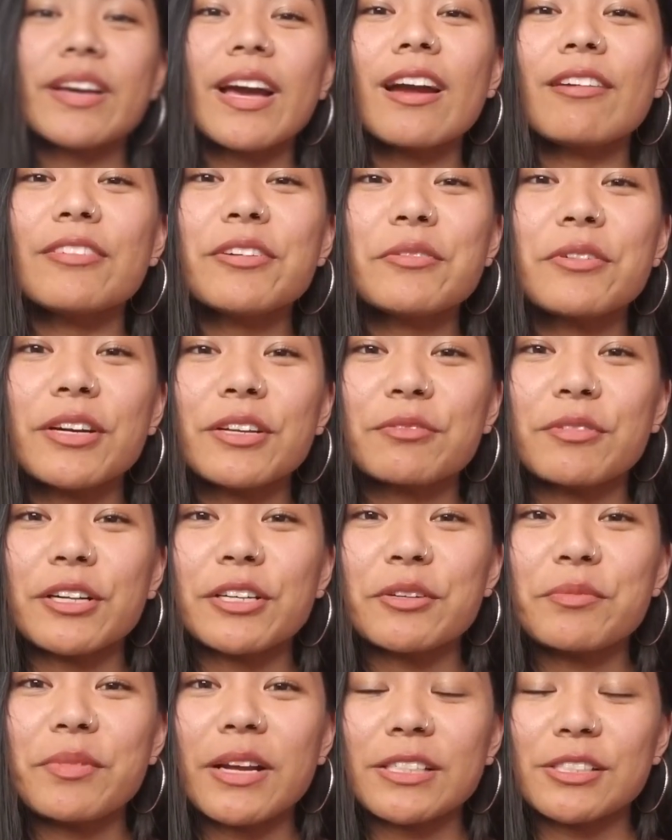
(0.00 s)
Hi everyone,
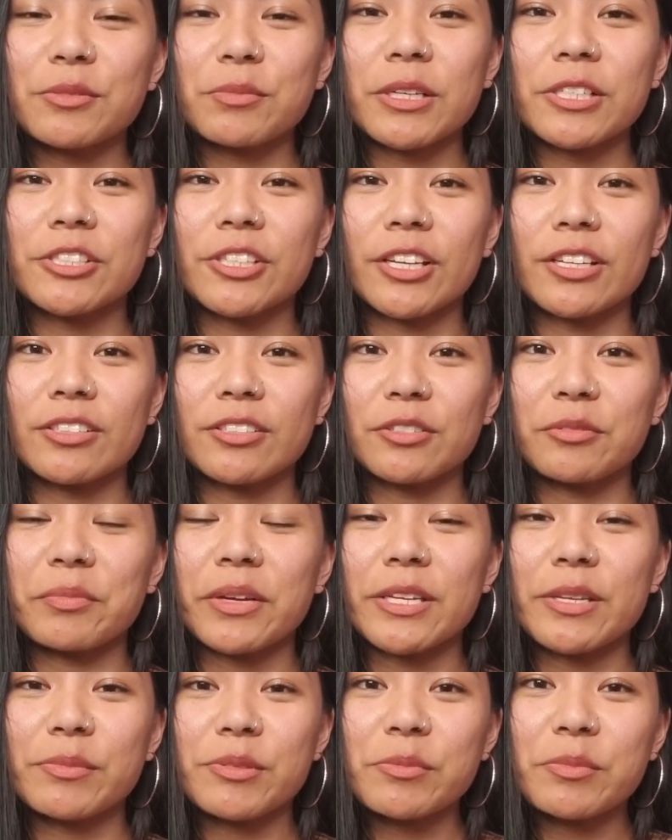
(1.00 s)
welcome back to my channel.
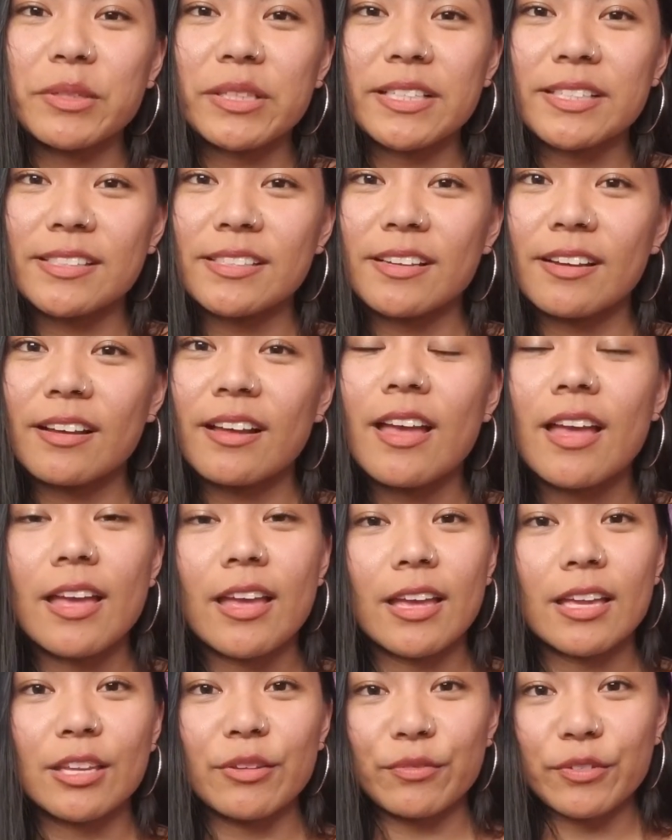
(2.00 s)
My name is Melissa,
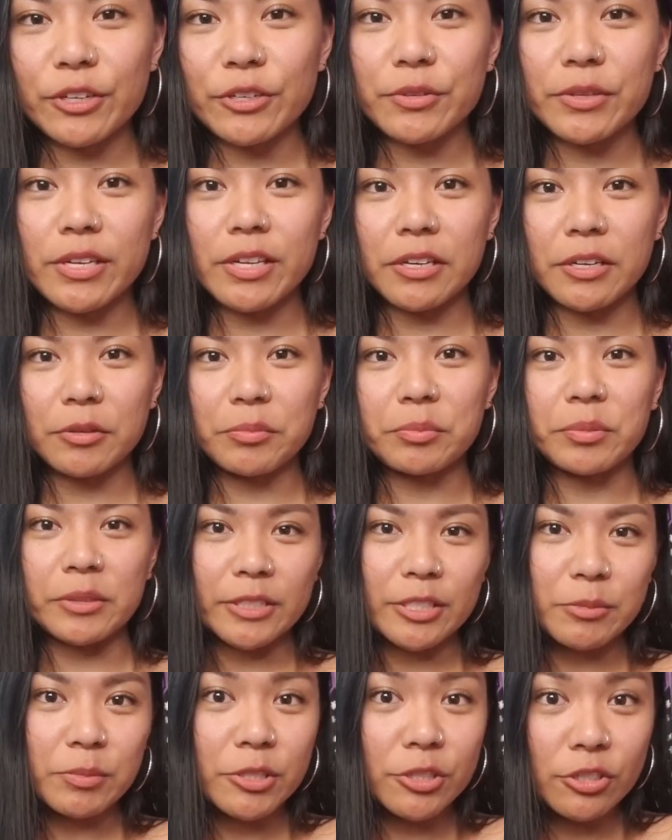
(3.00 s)
and if you're new here,
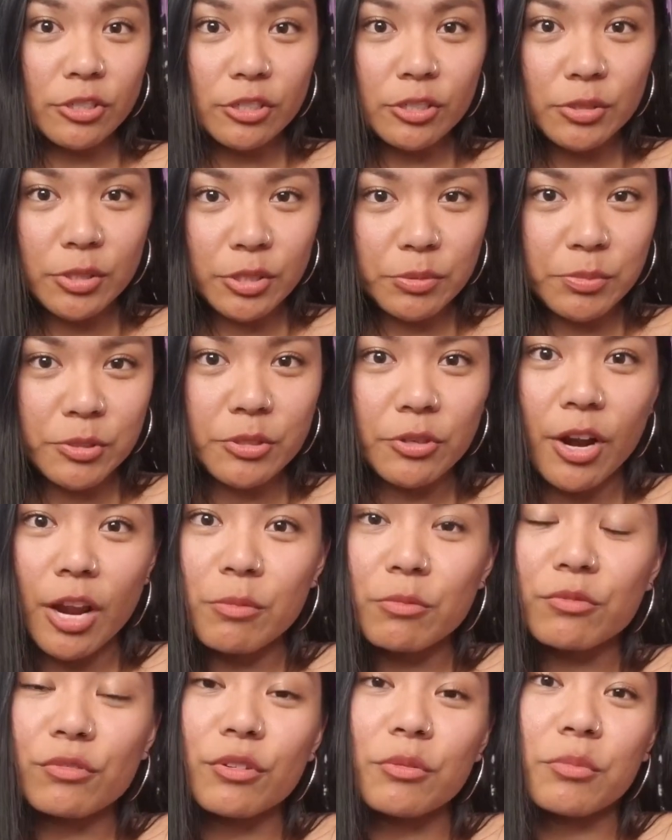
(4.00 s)
please be sure to
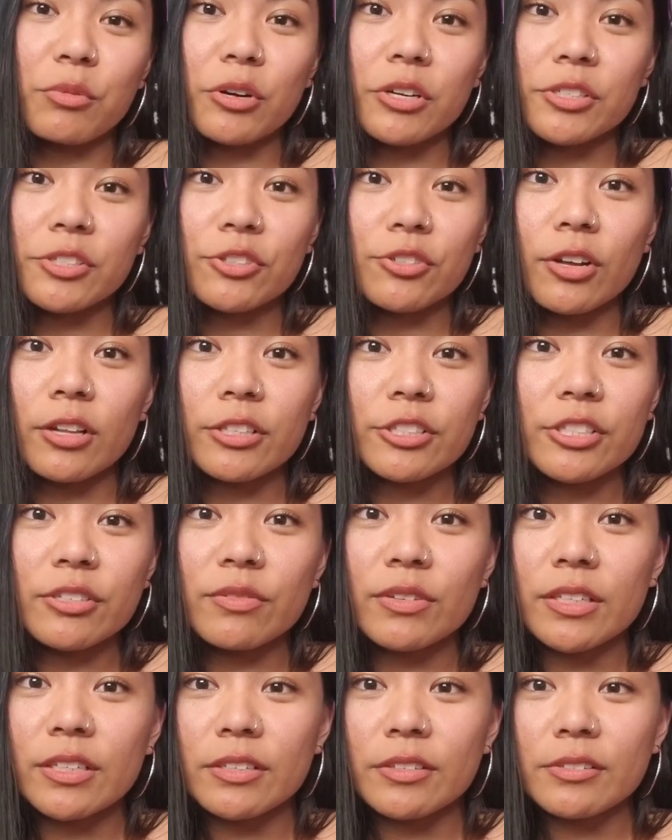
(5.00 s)
subscribe for more astrology
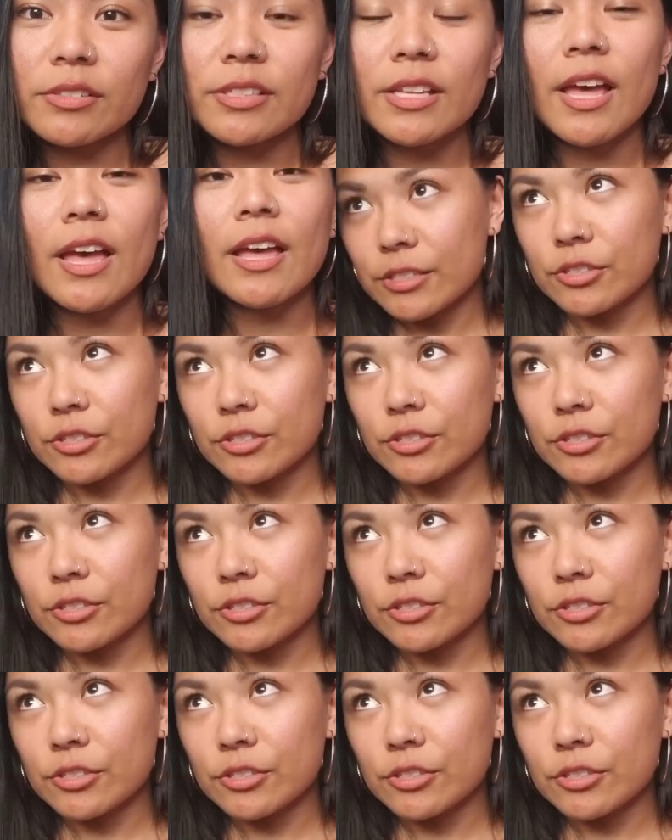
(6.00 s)
videos.